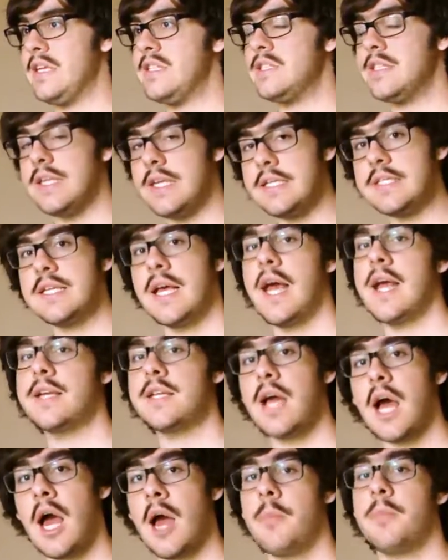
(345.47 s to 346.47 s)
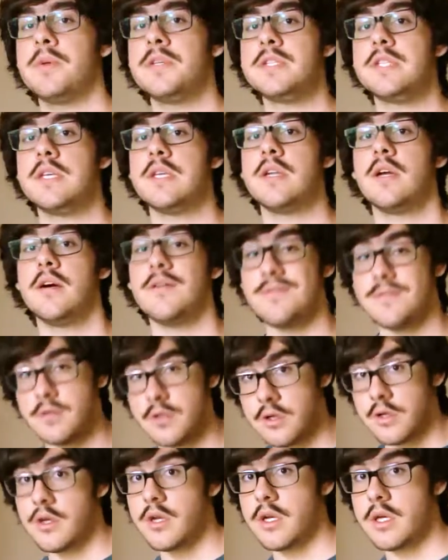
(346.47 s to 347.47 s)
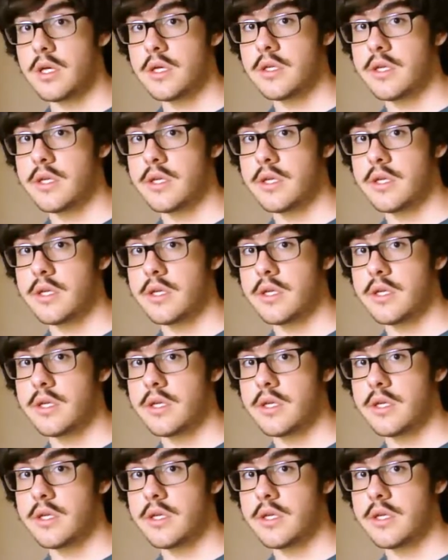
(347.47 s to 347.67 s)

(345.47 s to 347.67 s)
is the exact opposite of learning.